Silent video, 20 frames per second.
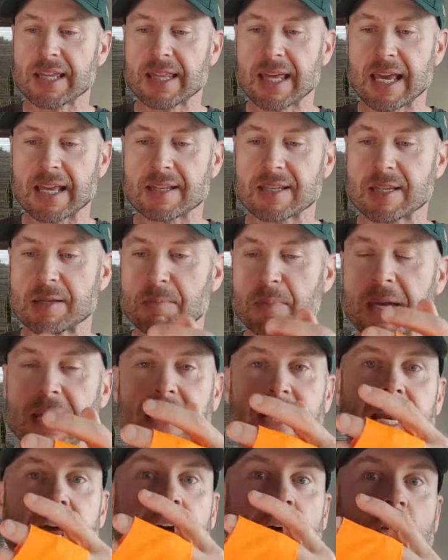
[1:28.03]
that's
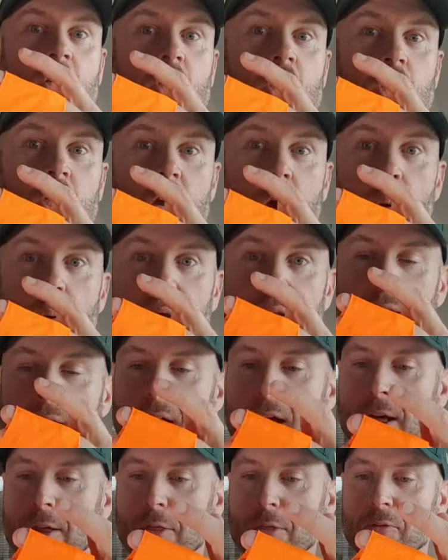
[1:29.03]
been
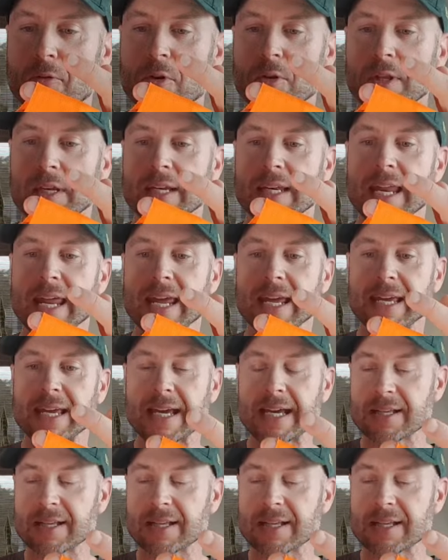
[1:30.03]
sewn through the neck.